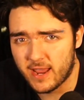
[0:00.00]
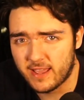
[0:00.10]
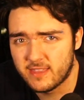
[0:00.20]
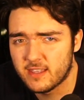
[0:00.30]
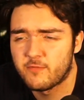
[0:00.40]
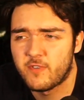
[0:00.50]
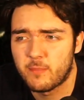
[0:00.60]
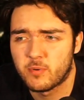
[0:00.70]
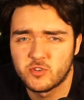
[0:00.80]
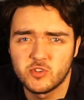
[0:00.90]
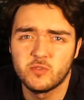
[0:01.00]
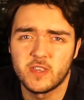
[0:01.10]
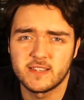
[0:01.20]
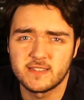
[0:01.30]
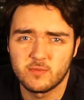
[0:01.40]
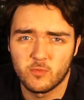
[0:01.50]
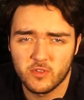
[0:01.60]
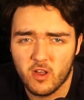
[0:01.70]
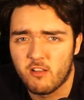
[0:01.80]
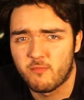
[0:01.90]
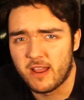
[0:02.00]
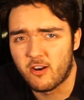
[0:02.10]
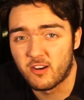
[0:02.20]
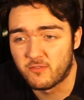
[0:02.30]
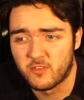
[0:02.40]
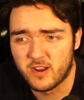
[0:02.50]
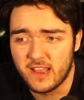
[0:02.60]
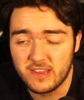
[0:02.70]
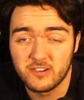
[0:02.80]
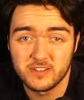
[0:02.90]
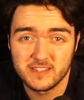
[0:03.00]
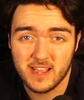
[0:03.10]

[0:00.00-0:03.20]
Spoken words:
I think if I pursue this with all of my heart for 9 years,